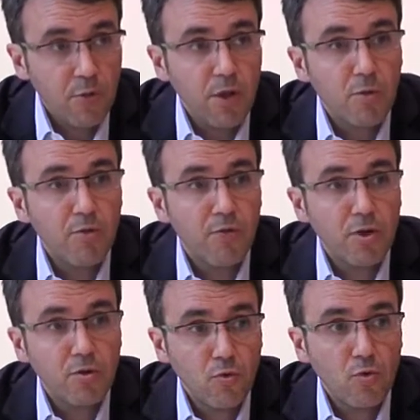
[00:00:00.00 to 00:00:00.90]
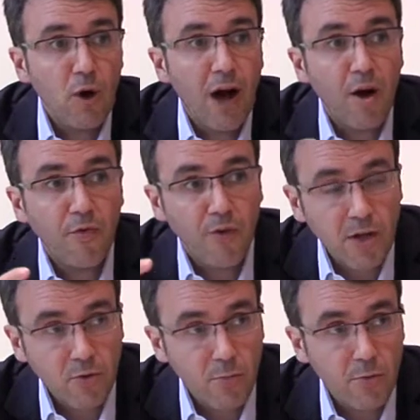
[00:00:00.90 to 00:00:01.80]
So that was what I was referring to, how
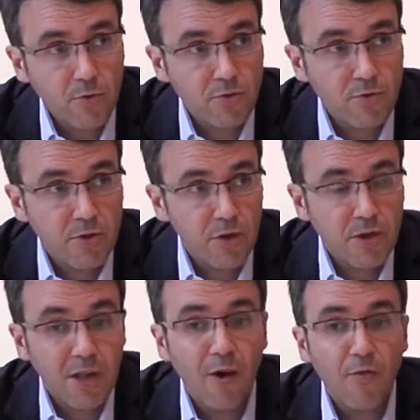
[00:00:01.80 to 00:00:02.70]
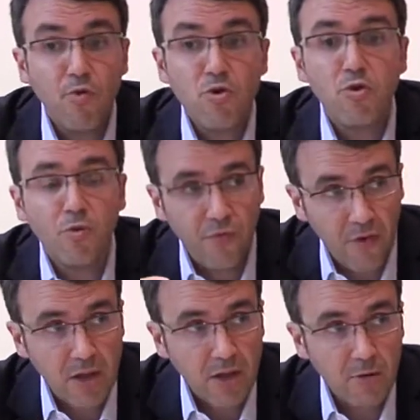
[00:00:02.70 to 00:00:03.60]
fast you approach the crisis, how you
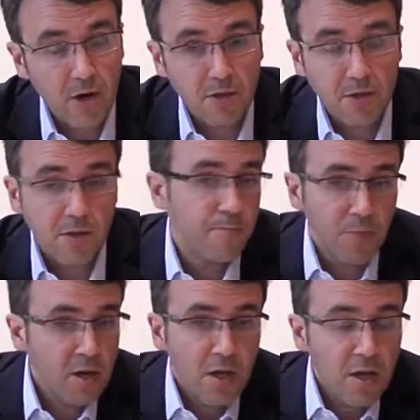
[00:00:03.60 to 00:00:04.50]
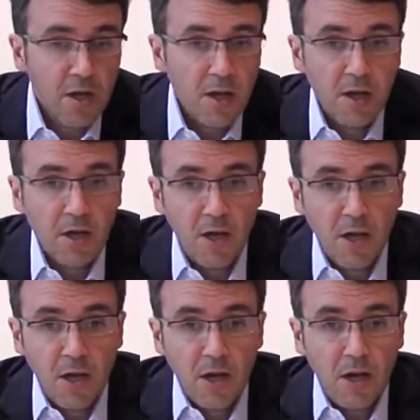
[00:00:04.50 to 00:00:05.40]
face the crisis.
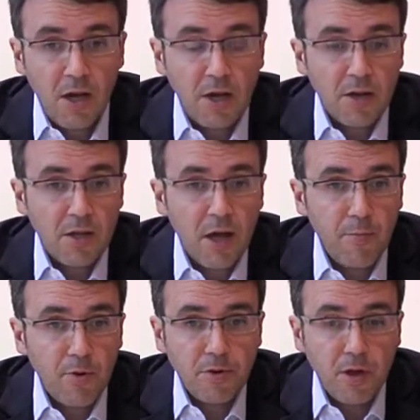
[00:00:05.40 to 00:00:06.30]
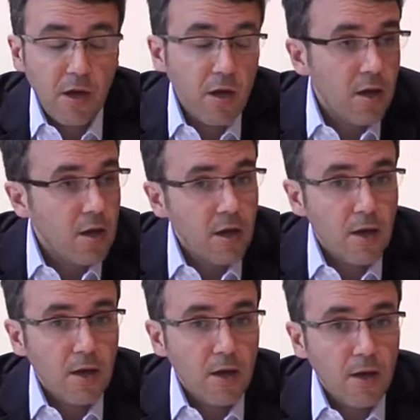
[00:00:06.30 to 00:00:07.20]
Clear examples,
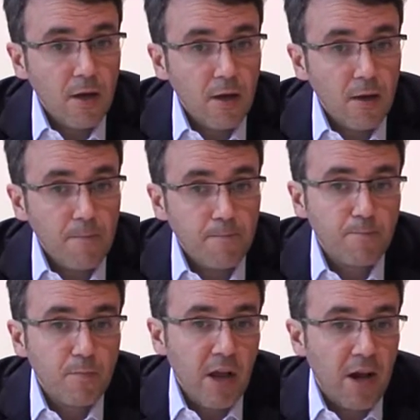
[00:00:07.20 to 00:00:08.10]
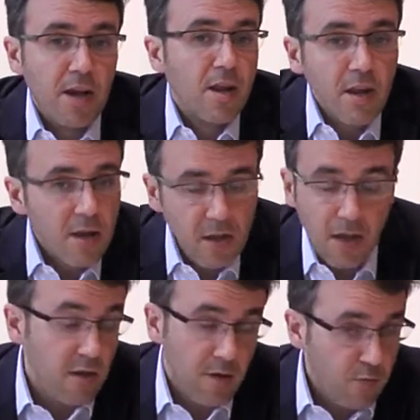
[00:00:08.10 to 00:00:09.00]
and
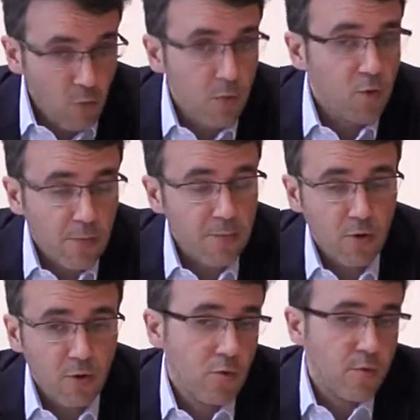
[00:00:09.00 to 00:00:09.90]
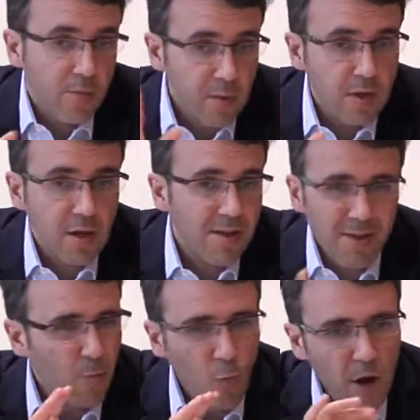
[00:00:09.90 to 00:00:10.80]
if you want, we can pick on Europe, but
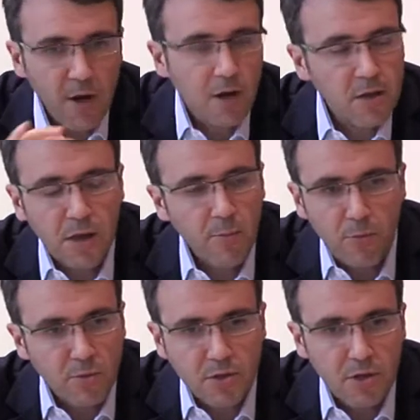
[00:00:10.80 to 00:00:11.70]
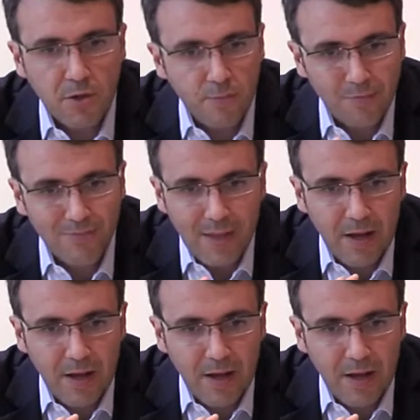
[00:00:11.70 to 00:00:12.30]
basically one example which is